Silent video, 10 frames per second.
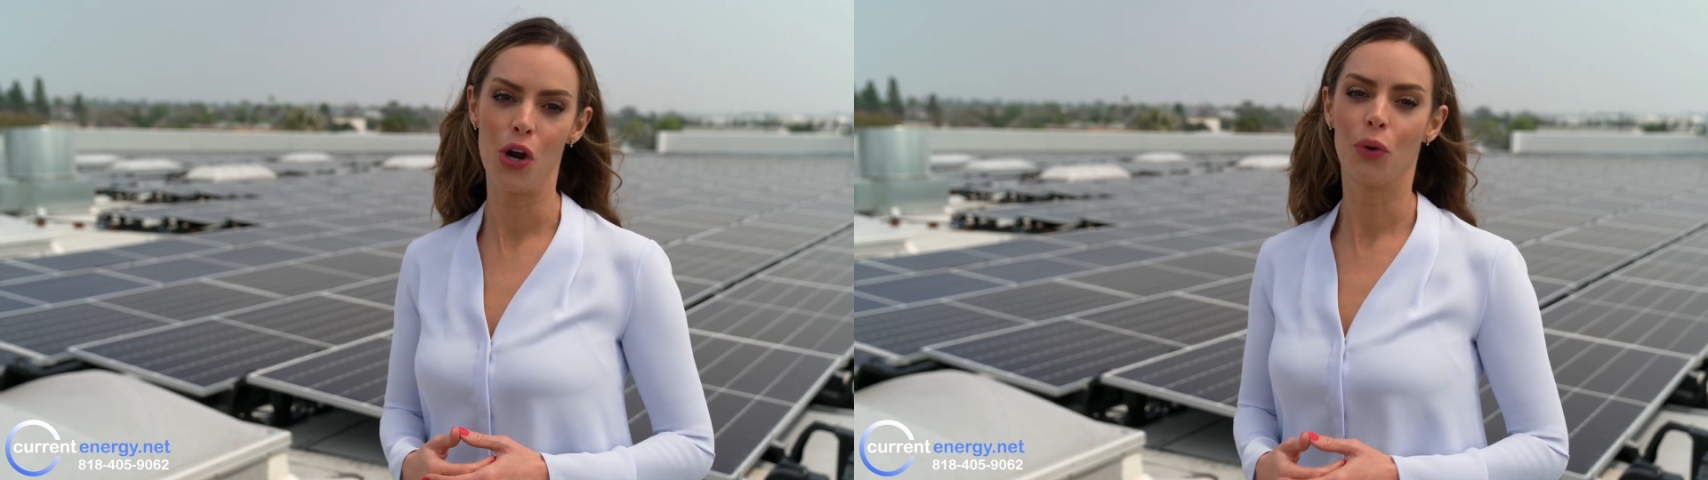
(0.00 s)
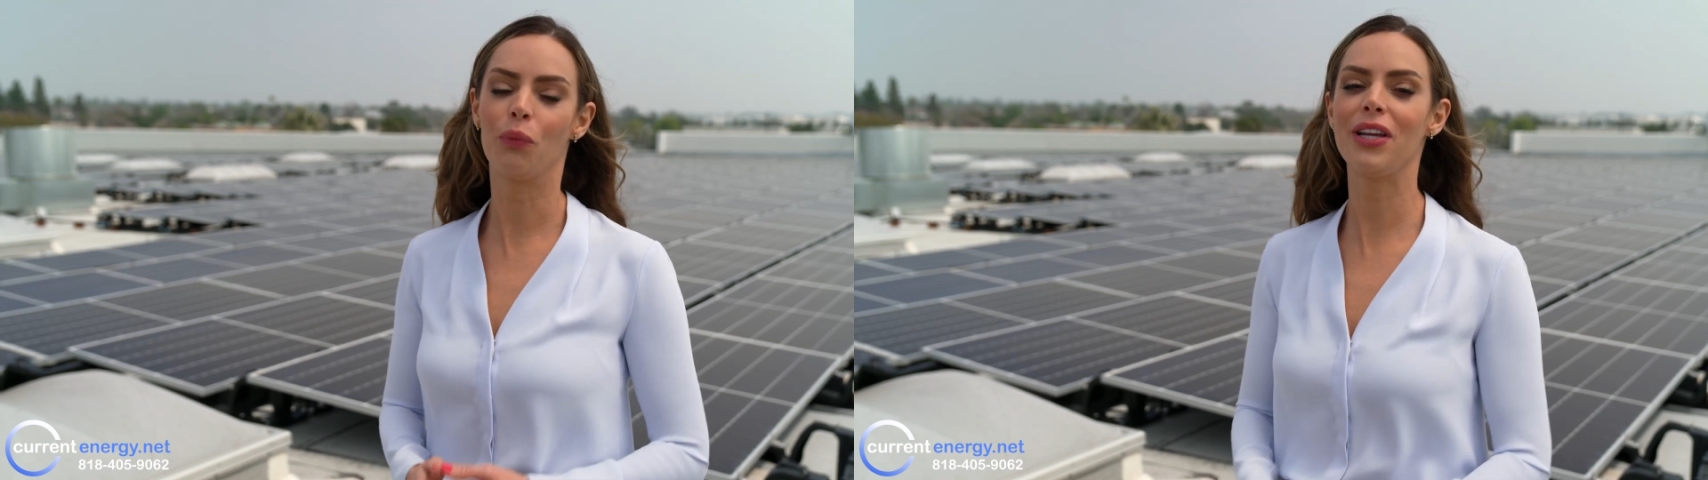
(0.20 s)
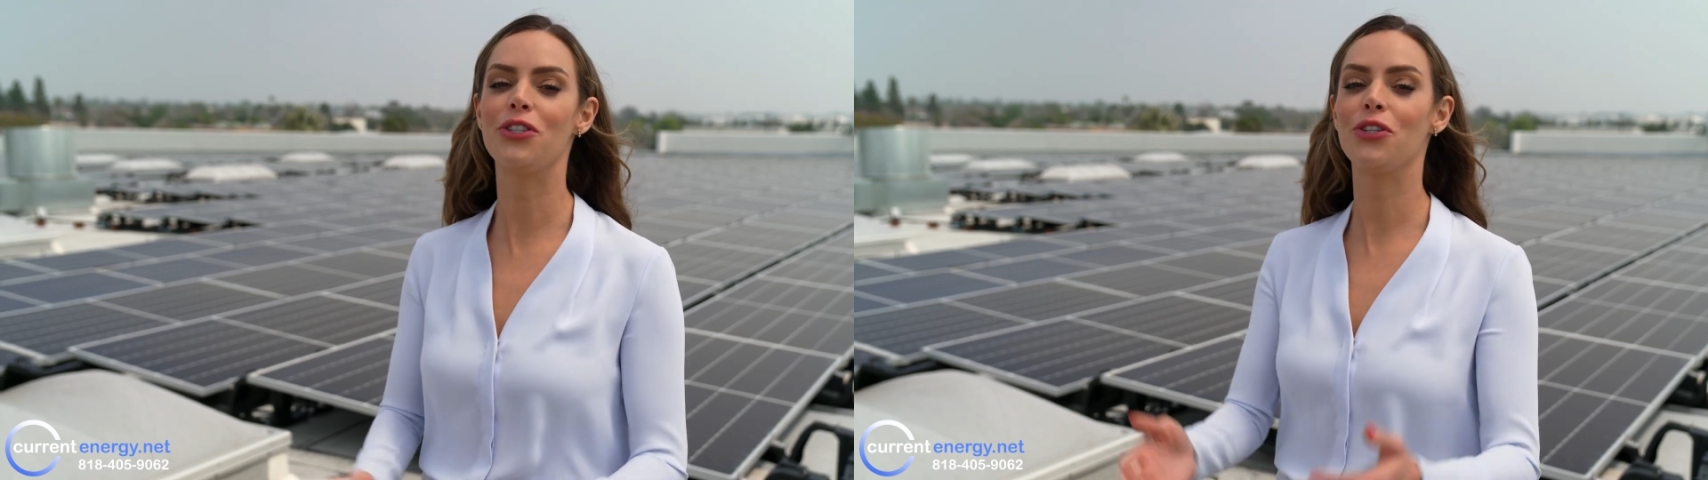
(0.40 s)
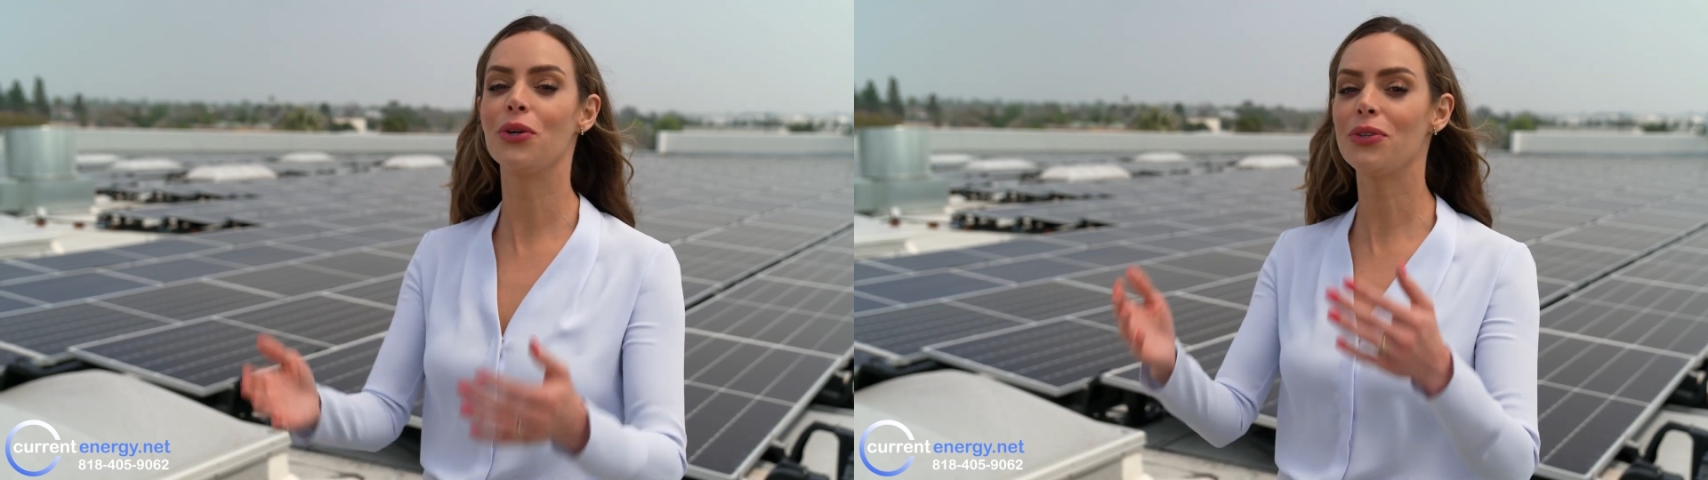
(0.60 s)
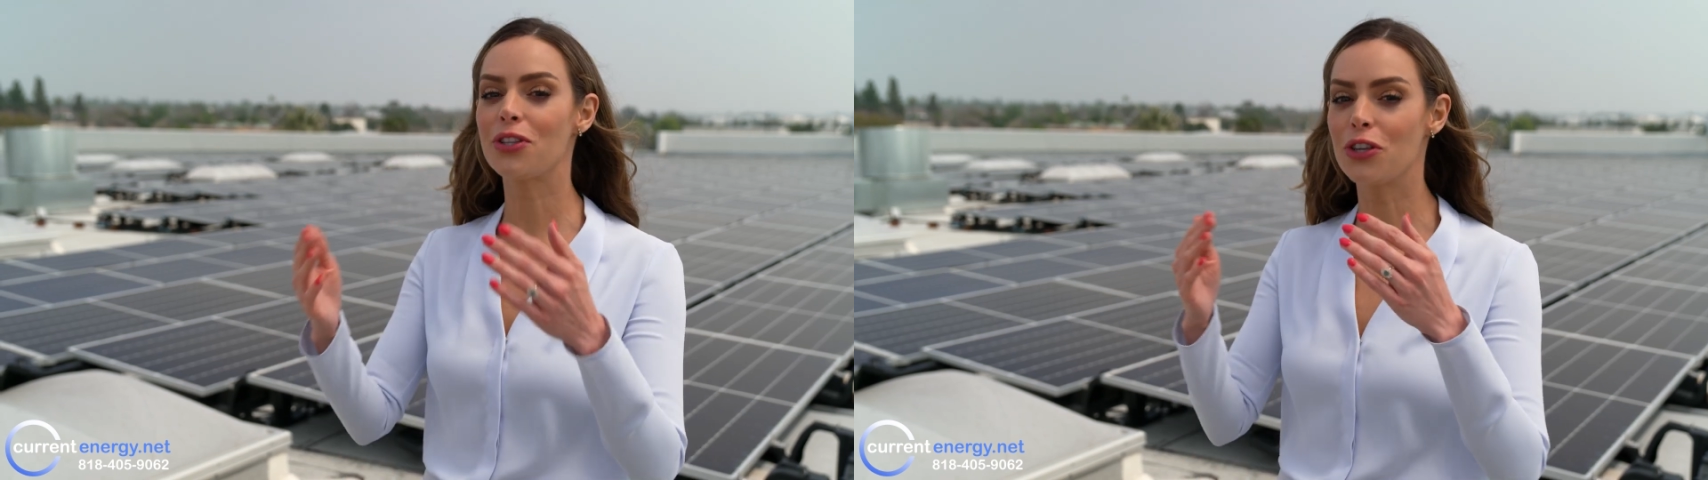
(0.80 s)

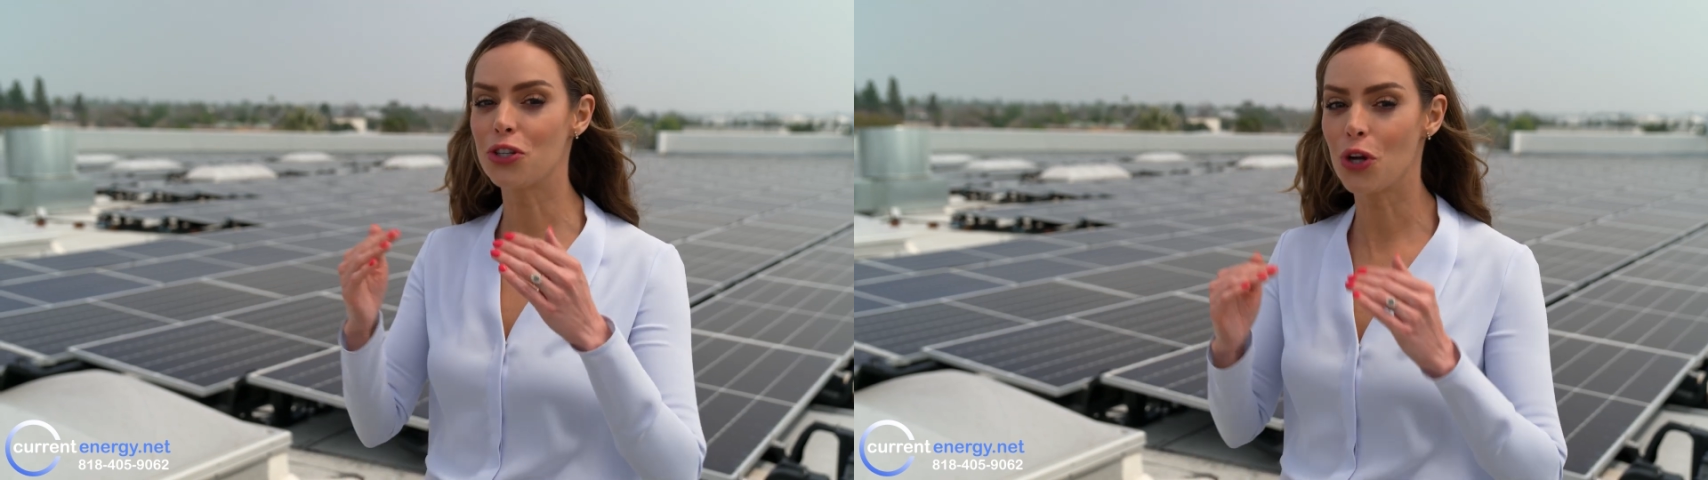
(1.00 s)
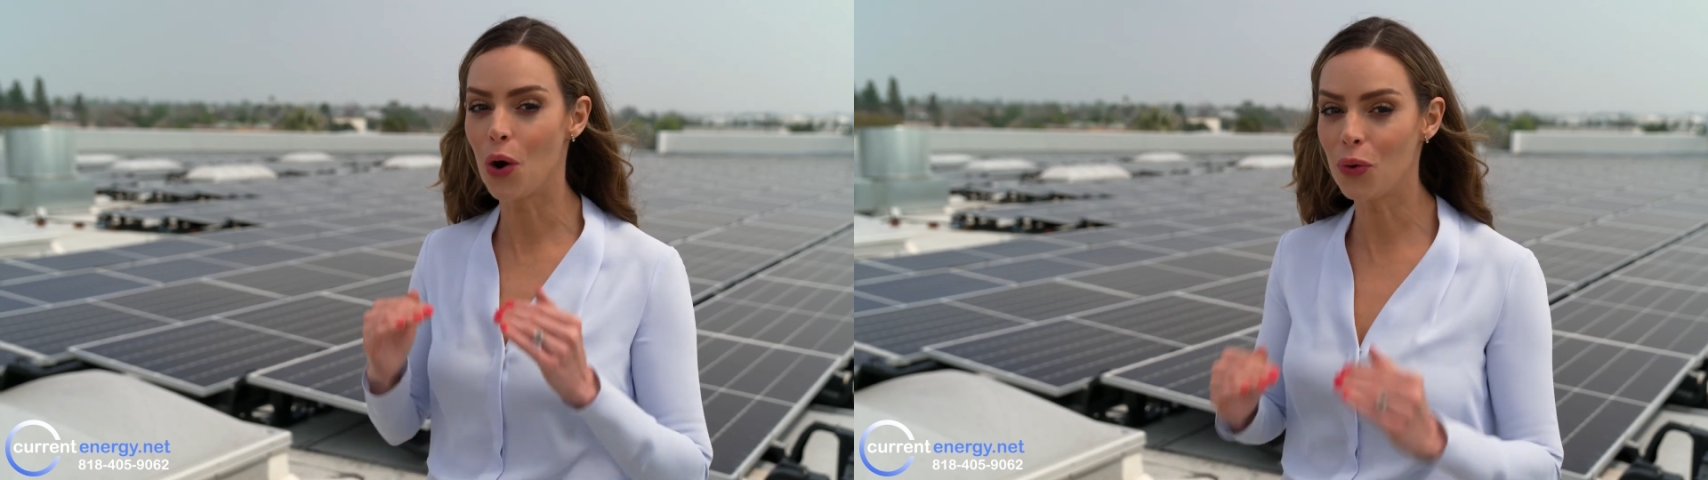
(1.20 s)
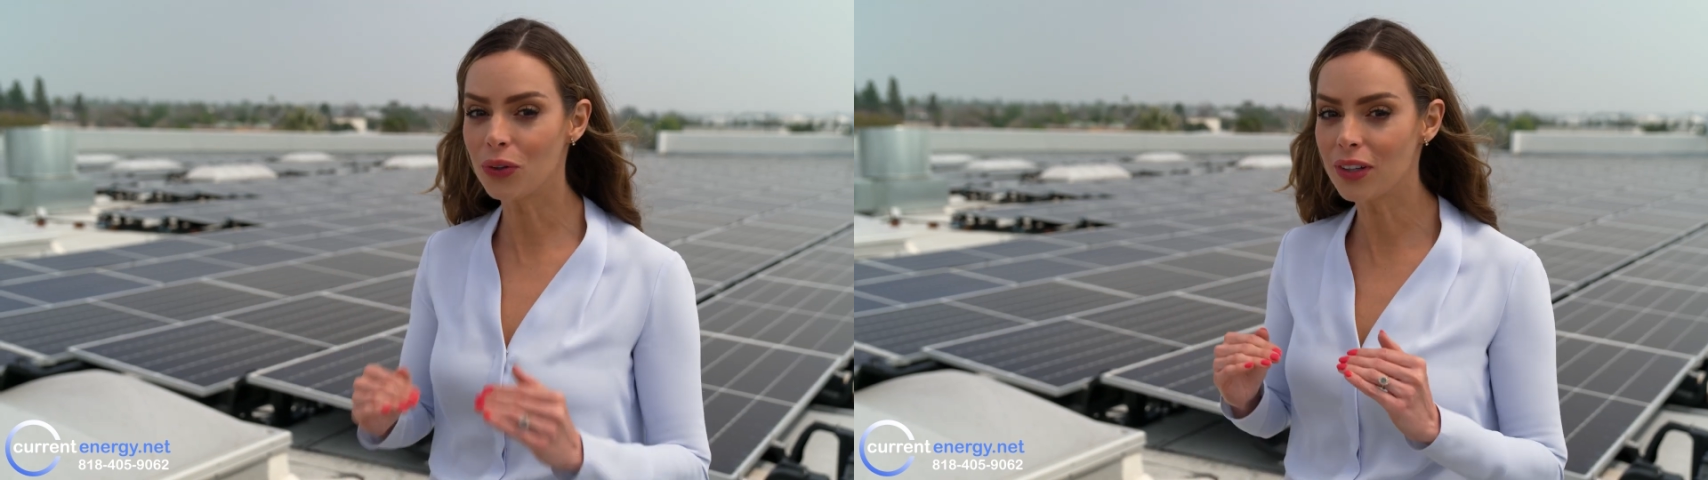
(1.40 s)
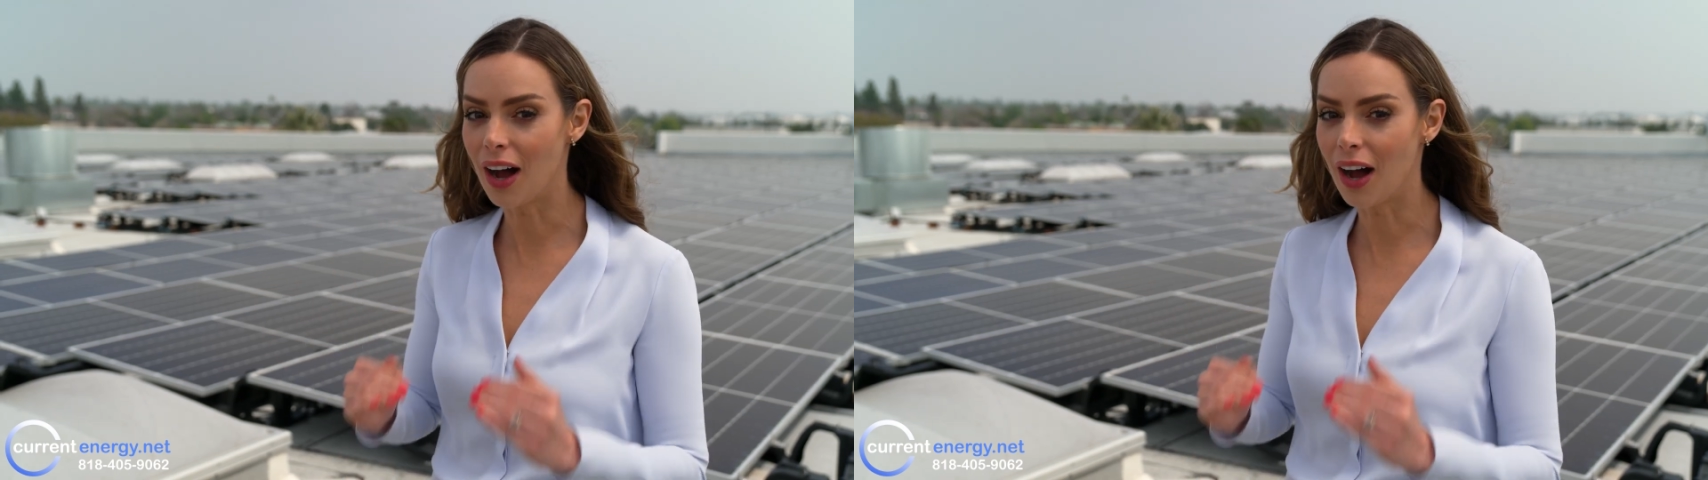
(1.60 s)
reduced the total